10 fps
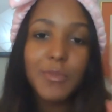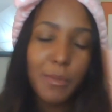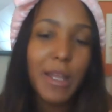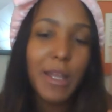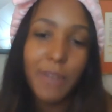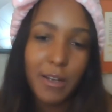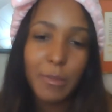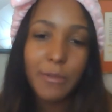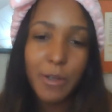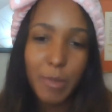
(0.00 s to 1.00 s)
make fun of
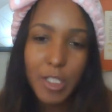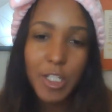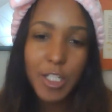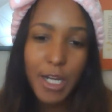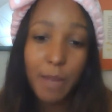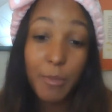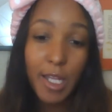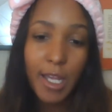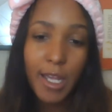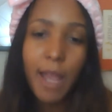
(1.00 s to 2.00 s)
me for butchering the name,
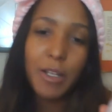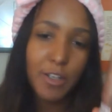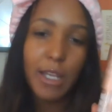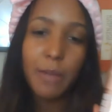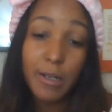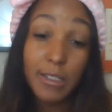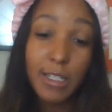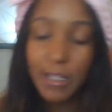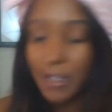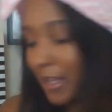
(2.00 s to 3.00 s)
okay? I bet you can't pronounce
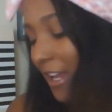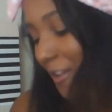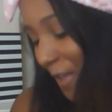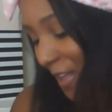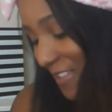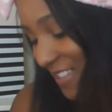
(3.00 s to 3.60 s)
it either. Anyways,